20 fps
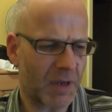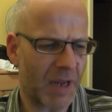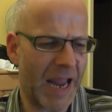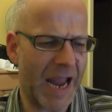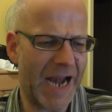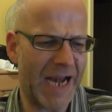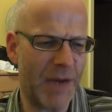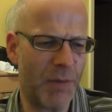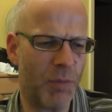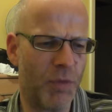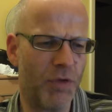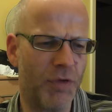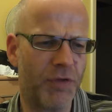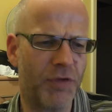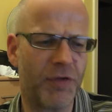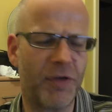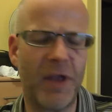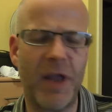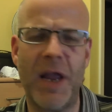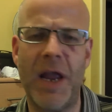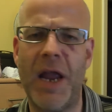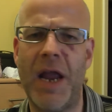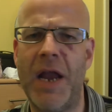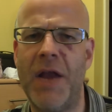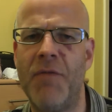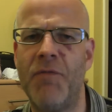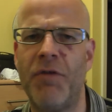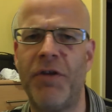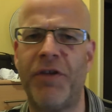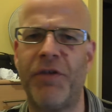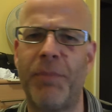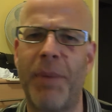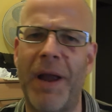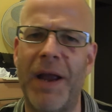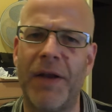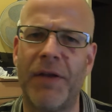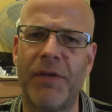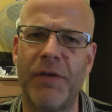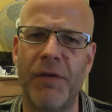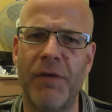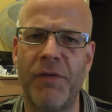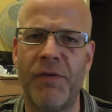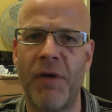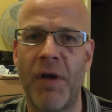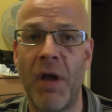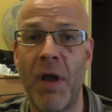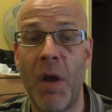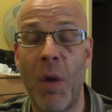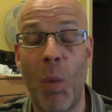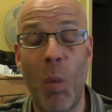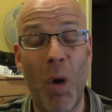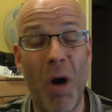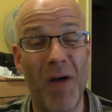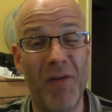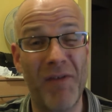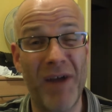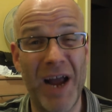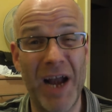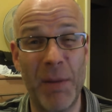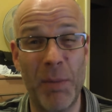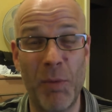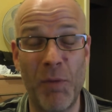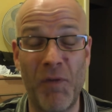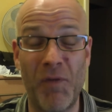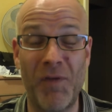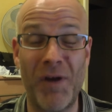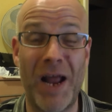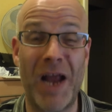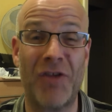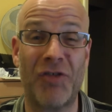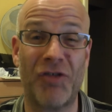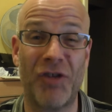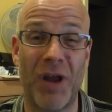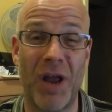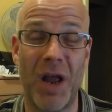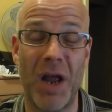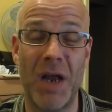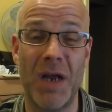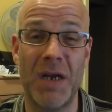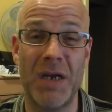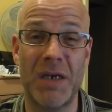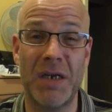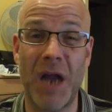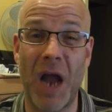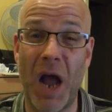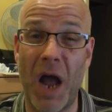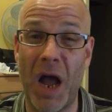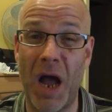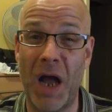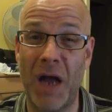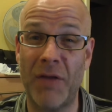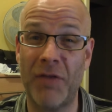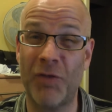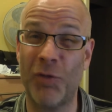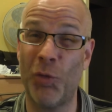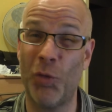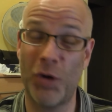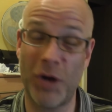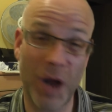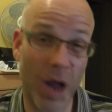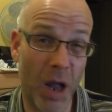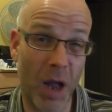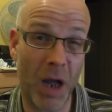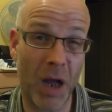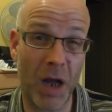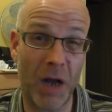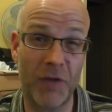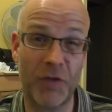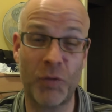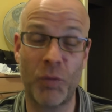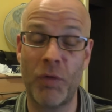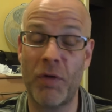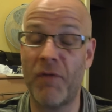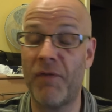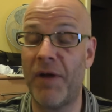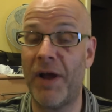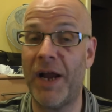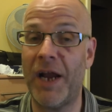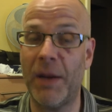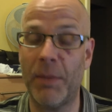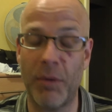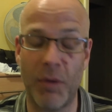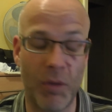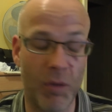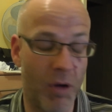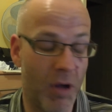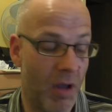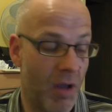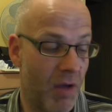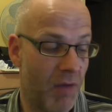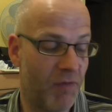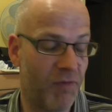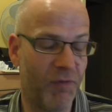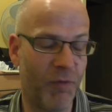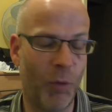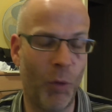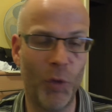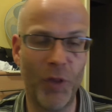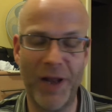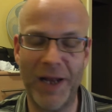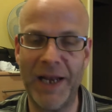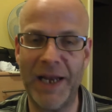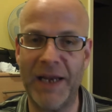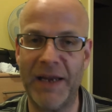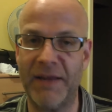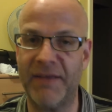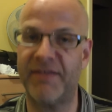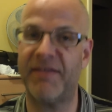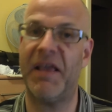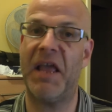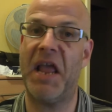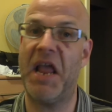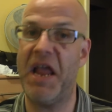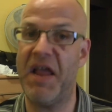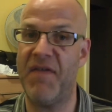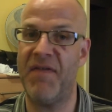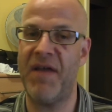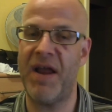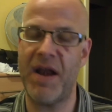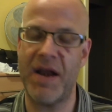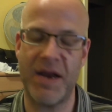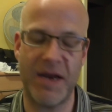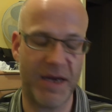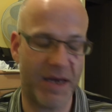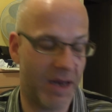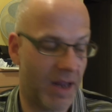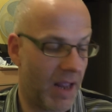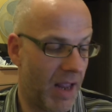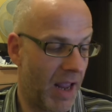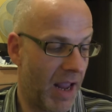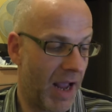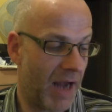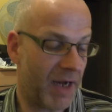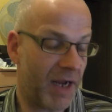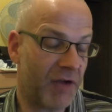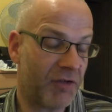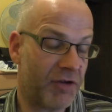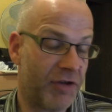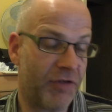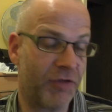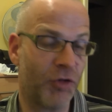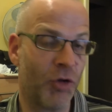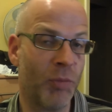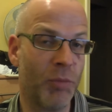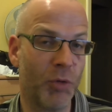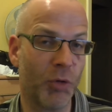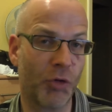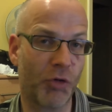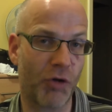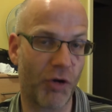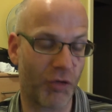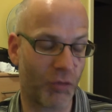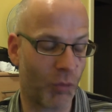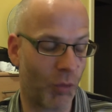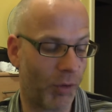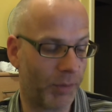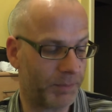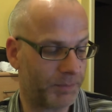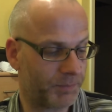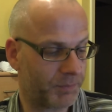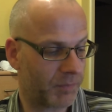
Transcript: and it was in respect of what available flash cards or carts were available for the Lynx, if any, and I actually stumbled across one,